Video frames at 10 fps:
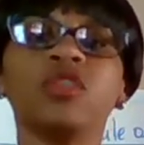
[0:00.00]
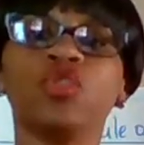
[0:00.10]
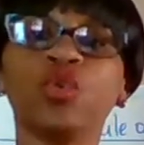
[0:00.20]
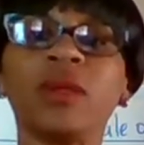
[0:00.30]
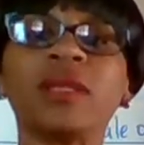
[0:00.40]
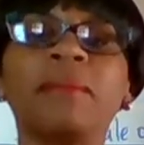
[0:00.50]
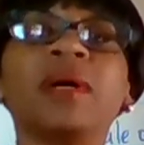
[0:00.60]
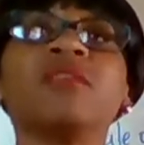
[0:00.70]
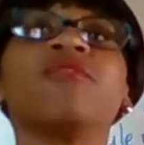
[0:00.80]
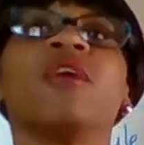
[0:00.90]
during the
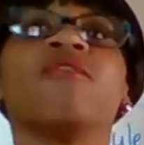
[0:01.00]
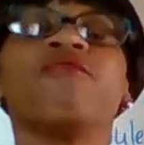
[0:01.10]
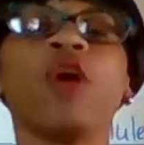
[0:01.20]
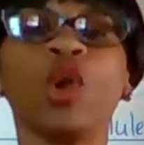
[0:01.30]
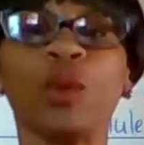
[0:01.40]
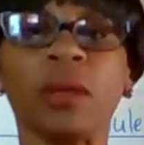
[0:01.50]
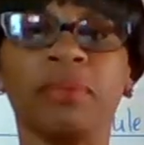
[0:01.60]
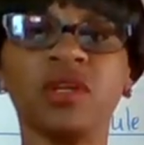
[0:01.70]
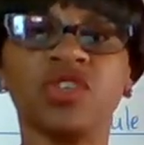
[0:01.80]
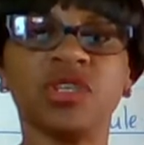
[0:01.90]
month following
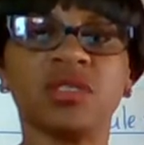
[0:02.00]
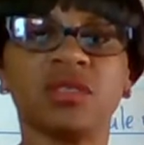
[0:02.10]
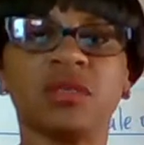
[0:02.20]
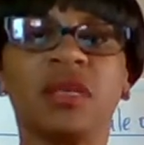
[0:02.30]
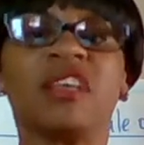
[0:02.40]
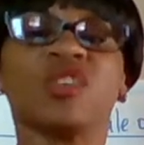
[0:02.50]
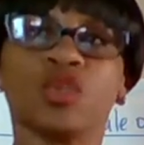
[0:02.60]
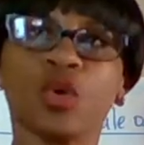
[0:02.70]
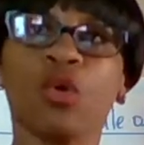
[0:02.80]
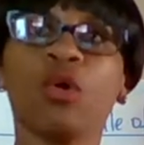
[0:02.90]
purchase.
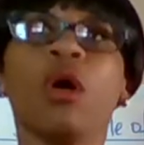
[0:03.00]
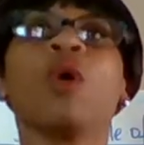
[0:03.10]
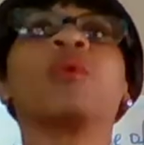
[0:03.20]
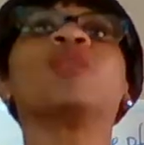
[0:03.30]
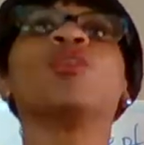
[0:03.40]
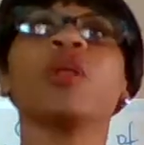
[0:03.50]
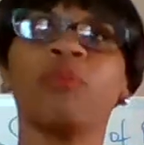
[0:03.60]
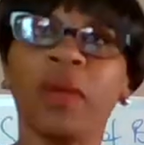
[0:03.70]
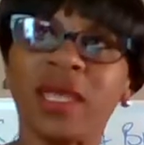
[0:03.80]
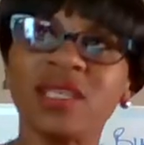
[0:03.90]
So we do
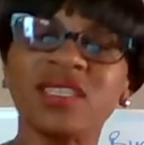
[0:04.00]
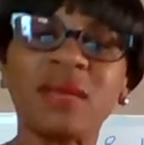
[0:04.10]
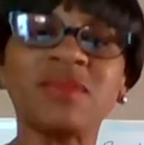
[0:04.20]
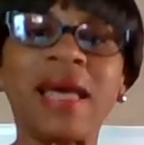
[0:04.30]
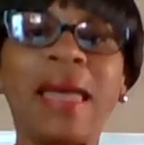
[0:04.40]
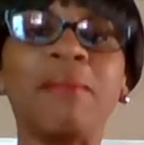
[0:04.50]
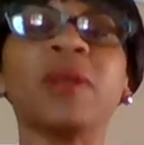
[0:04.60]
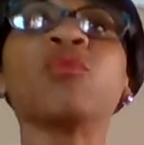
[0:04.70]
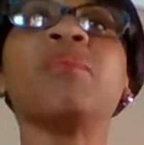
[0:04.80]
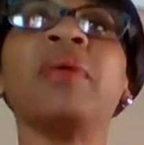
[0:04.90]
not pay at the same time,
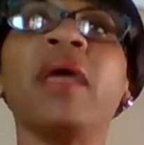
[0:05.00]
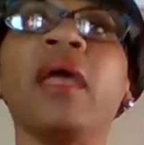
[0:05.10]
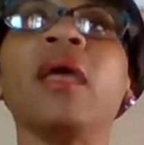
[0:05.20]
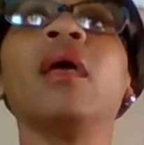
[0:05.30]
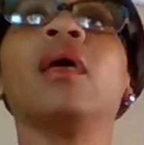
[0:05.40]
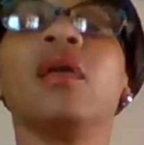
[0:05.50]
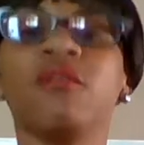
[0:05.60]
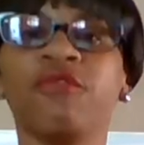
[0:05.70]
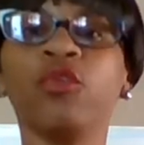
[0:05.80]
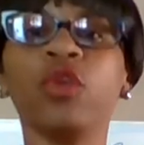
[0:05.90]
but we pay in
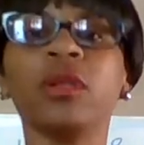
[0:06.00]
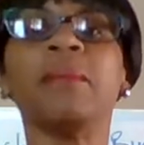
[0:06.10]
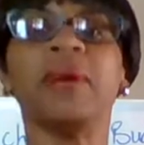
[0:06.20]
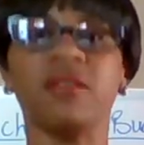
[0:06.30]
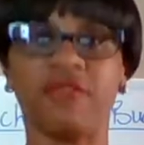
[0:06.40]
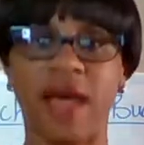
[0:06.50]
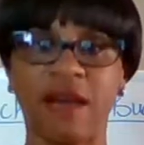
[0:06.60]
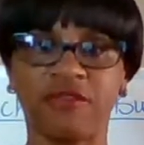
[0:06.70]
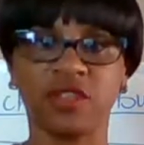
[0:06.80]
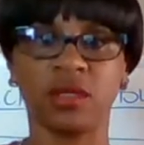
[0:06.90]
full the month
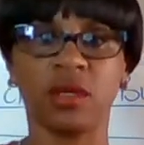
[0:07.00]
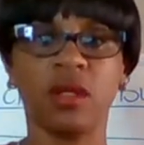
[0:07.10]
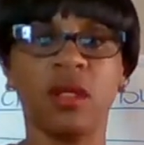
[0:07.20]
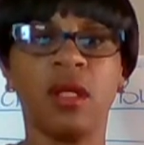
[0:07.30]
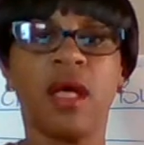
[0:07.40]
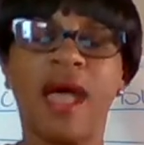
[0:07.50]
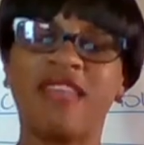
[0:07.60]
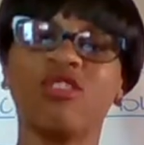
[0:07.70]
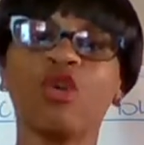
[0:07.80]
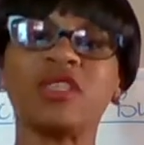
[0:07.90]
after.
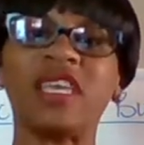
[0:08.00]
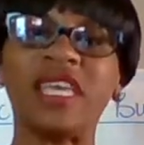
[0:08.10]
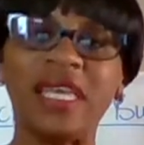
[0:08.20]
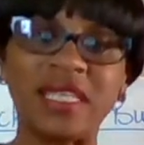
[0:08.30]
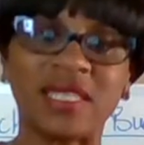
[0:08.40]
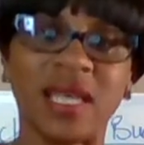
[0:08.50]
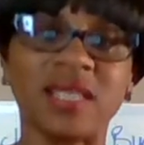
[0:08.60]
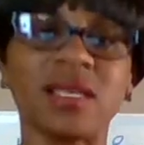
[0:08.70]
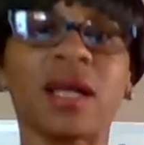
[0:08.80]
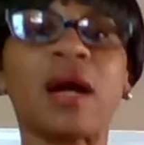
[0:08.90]
And note E
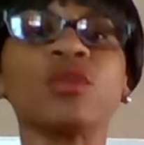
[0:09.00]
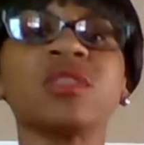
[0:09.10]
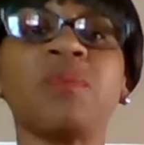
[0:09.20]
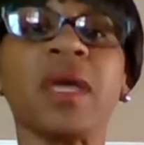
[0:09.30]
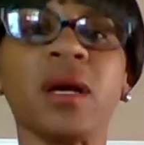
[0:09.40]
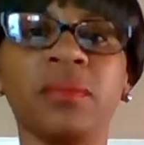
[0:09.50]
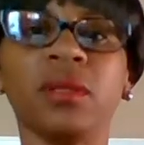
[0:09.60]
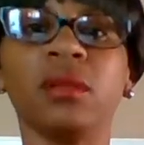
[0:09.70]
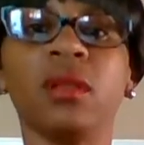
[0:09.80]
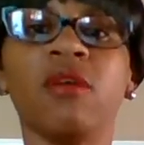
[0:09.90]
says accounts
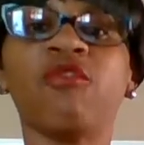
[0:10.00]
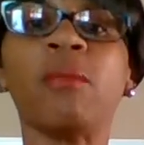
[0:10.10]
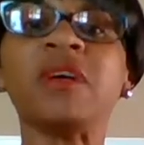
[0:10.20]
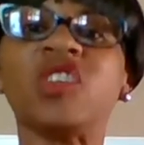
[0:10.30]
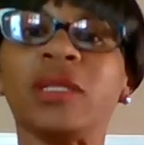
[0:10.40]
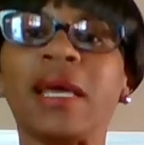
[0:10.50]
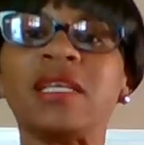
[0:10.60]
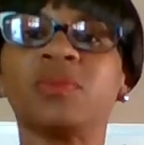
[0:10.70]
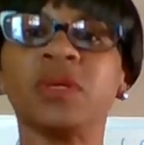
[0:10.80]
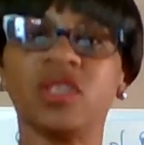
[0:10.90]
payable for
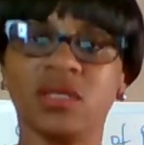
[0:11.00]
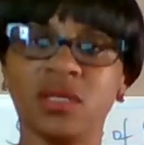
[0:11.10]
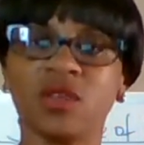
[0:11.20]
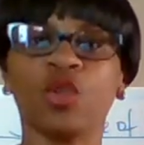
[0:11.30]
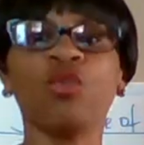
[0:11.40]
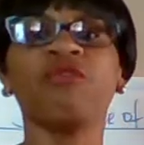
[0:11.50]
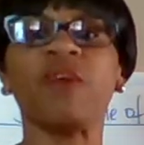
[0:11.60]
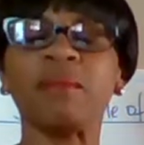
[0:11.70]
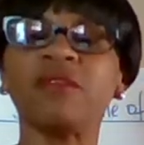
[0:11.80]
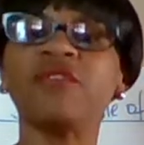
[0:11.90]
merchandise purchases on
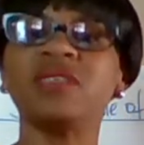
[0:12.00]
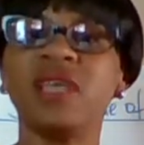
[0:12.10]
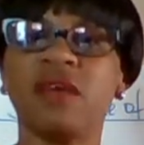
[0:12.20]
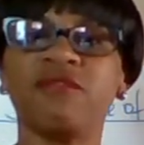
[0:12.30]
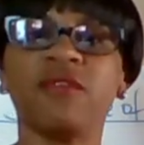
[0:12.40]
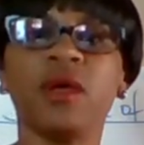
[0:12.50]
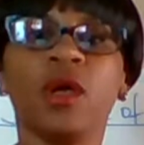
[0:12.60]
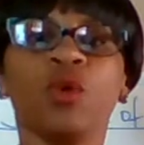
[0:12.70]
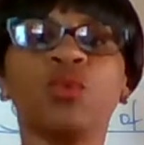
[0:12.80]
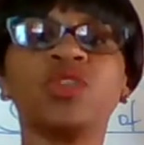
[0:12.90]
November 30th,
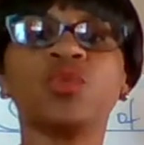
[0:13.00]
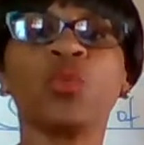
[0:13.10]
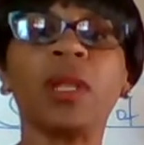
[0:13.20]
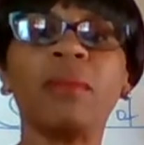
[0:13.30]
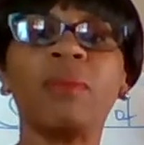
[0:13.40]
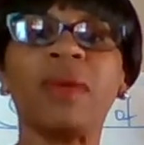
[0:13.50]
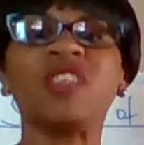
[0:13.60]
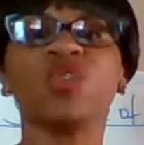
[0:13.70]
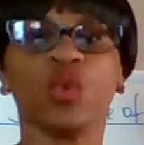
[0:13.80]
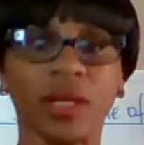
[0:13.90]
which will be paid
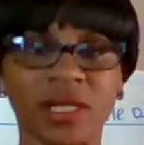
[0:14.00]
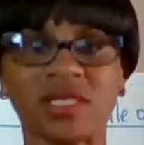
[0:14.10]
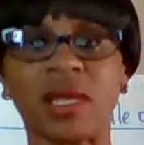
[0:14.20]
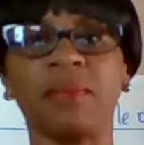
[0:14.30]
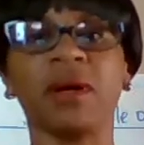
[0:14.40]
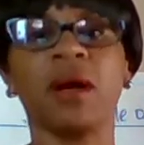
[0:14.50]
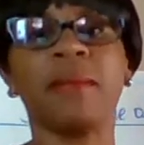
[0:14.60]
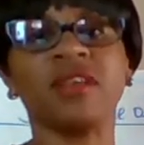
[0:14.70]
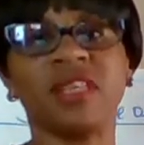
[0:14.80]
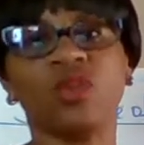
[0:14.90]
during December,
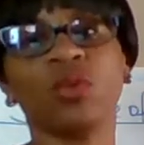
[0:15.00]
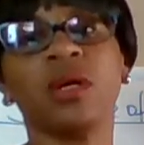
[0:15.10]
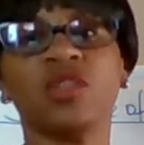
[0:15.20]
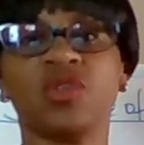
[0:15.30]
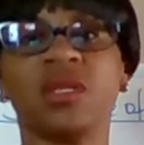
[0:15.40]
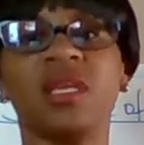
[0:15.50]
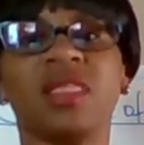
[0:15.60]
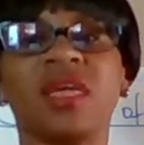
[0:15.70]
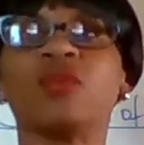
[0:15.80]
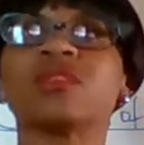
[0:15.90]
amounted to
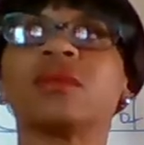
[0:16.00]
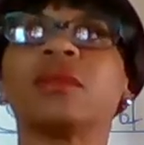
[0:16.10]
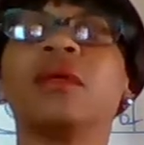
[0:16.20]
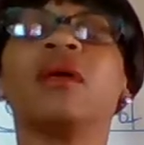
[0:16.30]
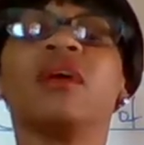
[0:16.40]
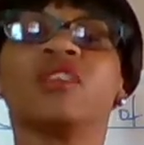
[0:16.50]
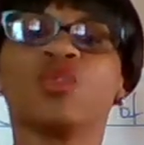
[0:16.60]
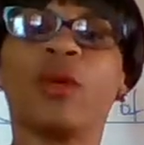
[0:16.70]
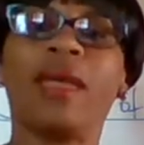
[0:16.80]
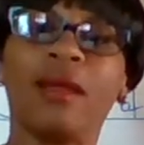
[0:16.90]
108,000.
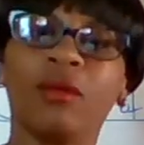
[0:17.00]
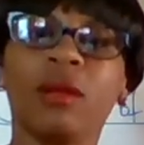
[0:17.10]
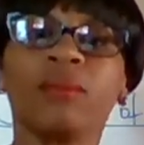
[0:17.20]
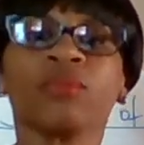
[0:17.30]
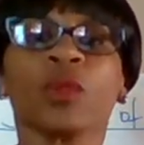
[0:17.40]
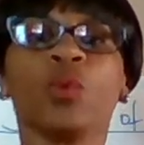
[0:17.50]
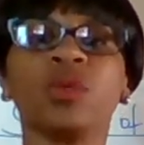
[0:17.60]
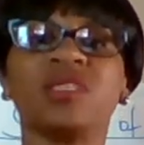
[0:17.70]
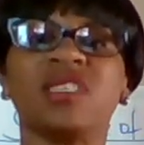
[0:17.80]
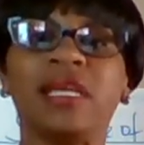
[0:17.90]
So here we
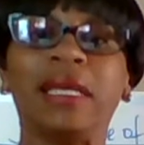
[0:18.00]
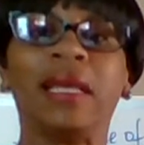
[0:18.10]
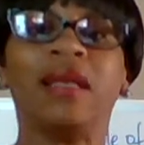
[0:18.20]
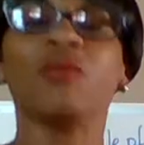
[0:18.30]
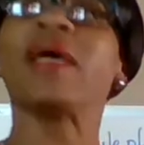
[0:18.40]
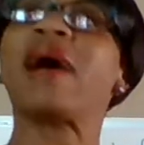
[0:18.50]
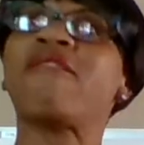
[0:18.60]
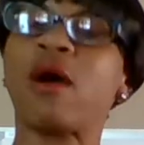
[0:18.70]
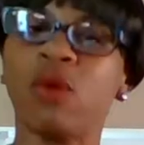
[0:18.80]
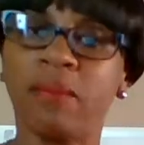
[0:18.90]
see we have
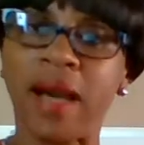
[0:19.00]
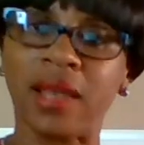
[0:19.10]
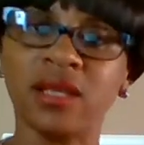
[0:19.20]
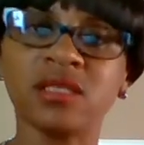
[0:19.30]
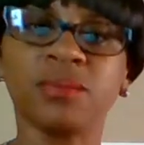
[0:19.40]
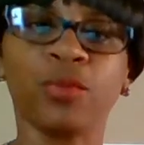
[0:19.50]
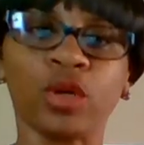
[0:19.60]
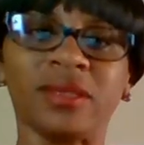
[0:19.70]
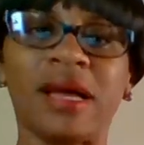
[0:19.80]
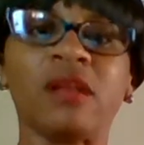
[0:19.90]
our balance
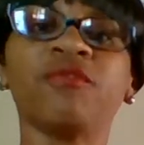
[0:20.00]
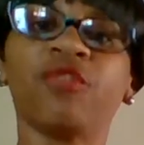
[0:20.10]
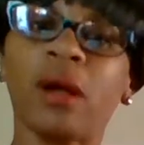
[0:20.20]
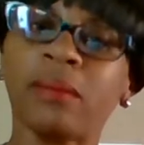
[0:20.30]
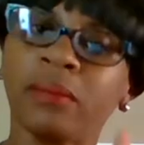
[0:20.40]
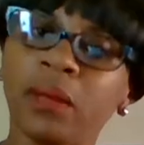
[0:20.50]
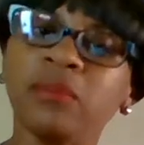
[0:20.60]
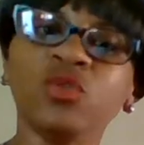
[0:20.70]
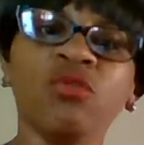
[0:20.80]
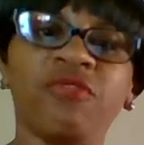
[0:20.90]
brought down from
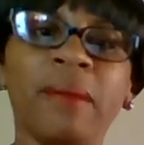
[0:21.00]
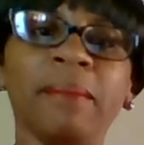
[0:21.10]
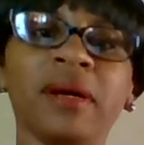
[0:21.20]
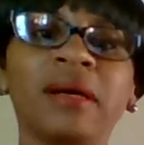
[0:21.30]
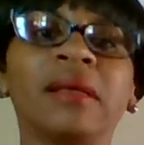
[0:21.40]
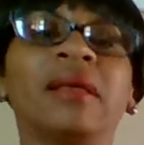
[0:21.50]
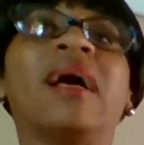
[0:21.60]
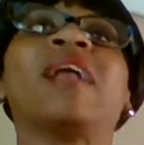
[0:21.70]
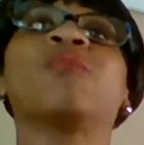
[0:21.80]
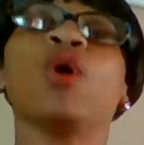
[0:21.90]
November,
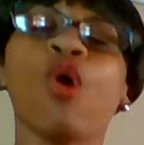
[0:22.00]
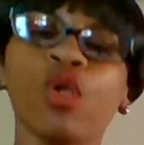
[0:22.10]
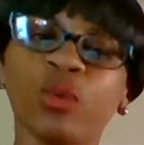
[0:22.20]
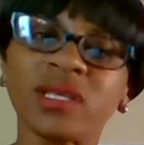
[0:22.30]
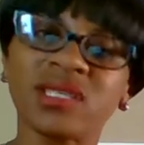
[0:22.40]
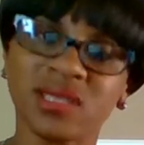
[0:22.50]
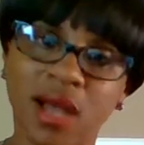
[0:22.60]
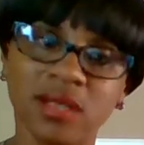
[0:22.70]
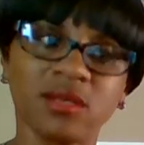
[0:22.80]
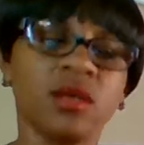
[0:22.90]
and we always start